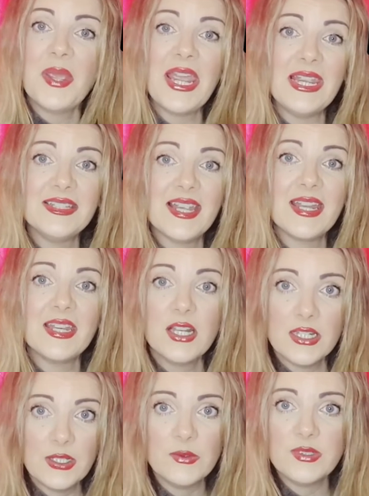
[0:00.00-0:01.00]
Peyton
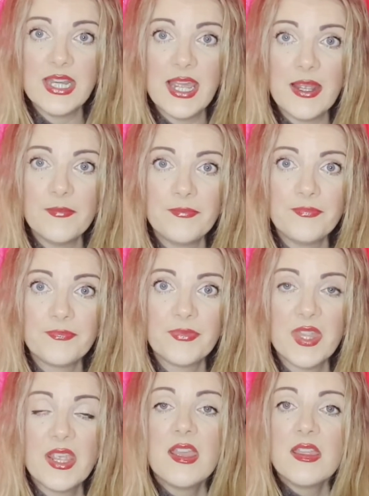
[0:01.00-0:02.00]
Lutner.
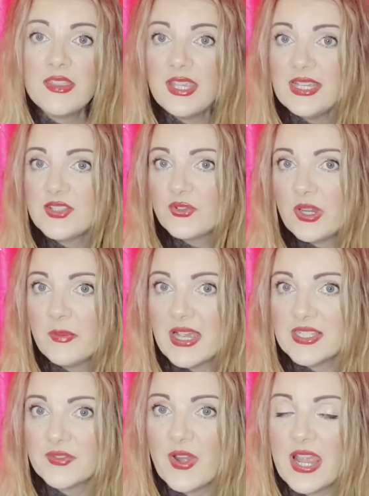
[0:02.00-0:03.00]
These 3
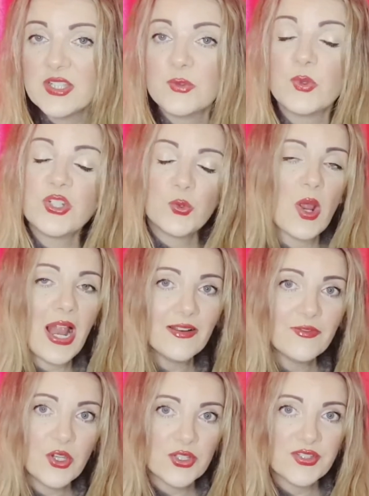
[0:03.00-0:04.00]
best friends were
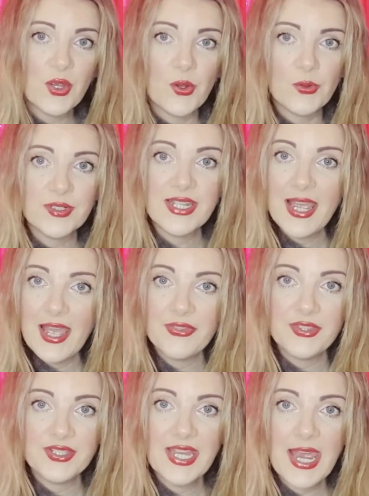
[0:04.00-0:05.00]
12 years old at
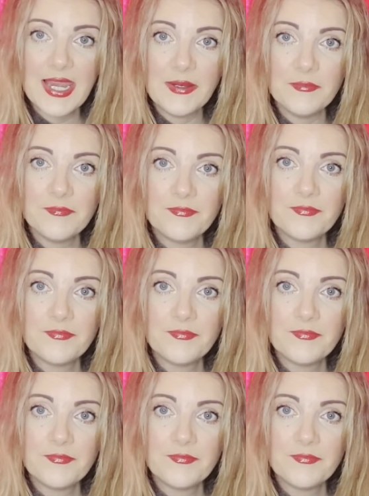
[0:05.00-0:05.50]
the time.